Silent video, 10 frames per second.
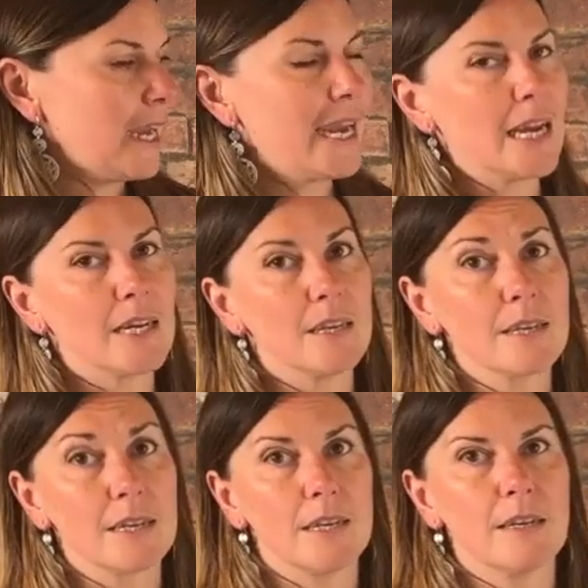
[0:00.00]

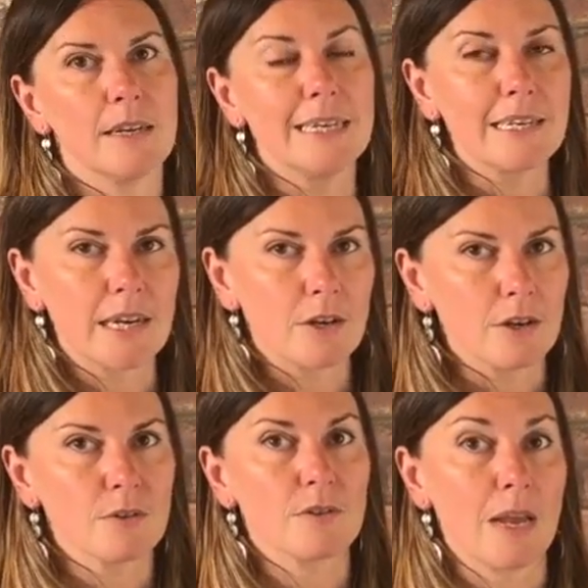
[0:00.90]
And
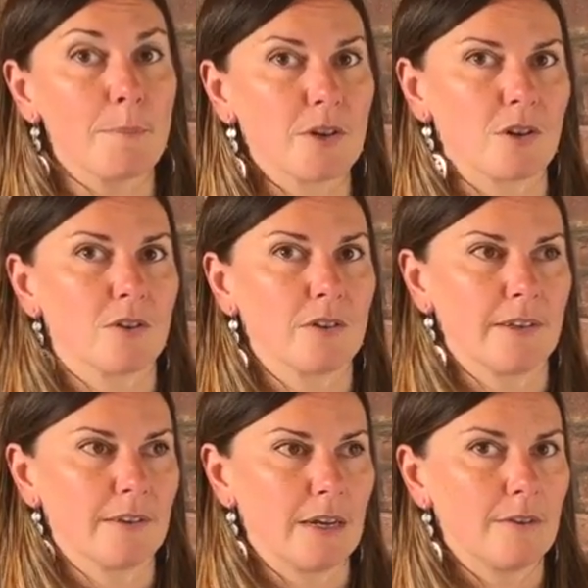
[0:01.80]
interoceptors
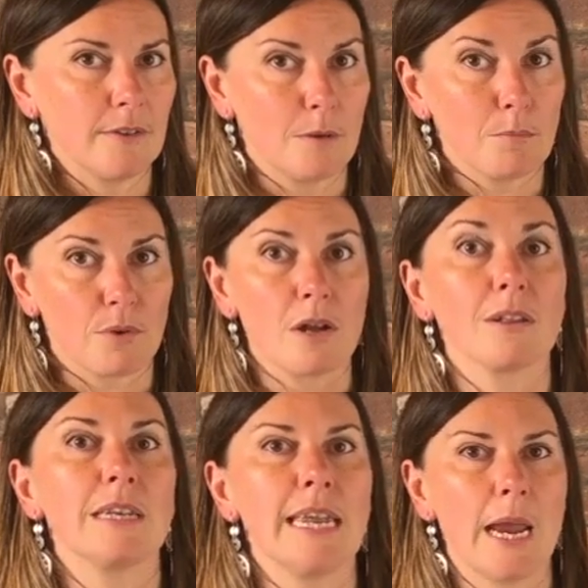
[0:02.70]
is kind of an
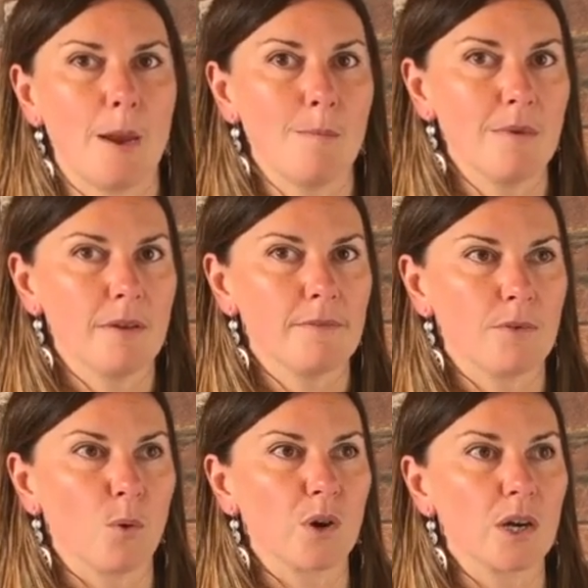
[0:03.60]
umbrella name
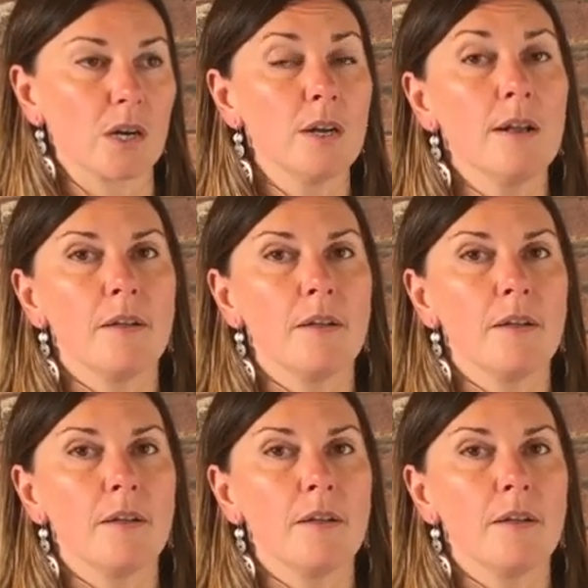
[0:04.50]
for